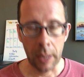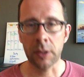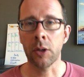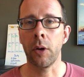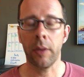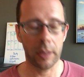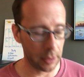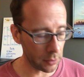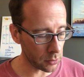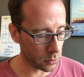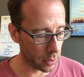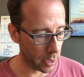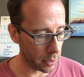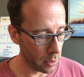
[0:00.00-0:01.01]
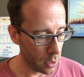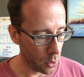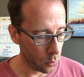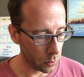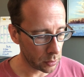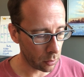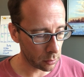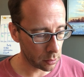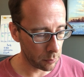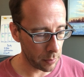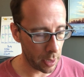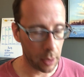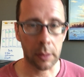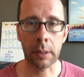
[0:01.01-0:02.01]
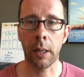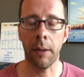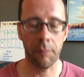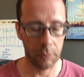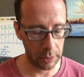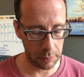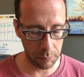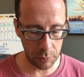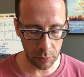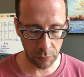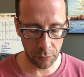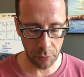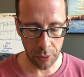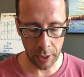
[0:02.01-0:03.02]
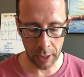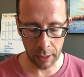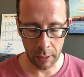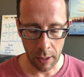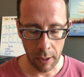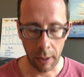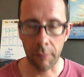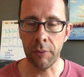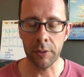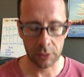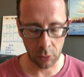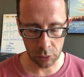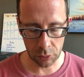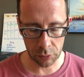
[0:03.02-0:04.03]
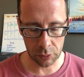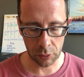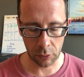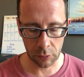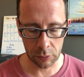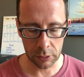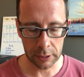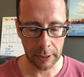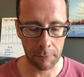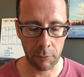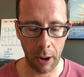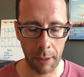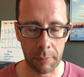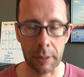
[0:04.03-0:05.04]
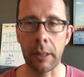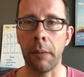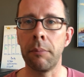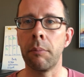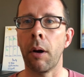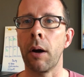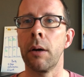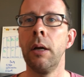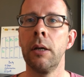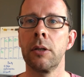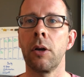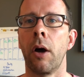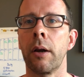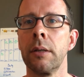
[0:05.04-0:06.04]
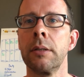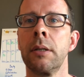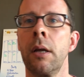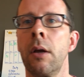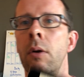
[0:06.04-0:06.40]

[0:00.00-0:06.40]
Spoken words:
So then yesterday, we talked about the beautiful thing of the social circles that Robin Dunbar taught us,